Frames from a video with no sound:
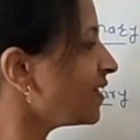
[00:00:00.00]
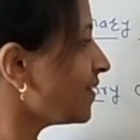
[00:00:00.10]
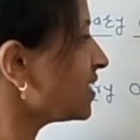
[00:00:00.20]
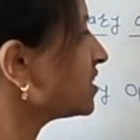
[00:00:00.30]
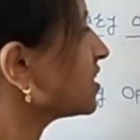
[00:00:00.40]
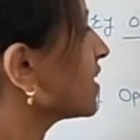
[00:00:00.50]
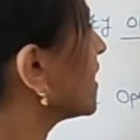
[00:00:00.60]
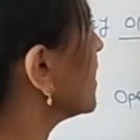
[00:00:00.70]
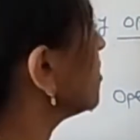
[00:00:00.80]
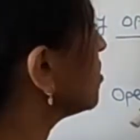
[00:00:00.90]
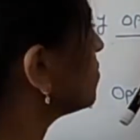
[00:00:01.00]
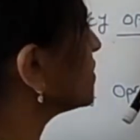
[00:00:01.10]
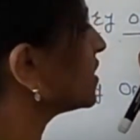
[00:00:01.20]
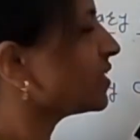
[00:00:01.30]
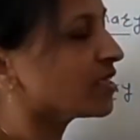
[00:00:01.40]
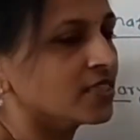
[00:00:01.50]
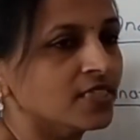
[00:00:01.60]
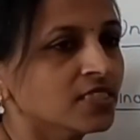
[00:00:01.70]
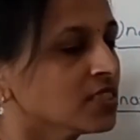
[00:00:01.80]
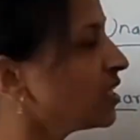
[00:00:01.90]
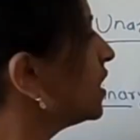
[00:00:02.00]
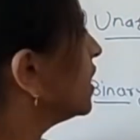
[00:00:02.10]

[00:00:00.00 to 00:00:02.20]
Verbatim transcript: That is again comes under this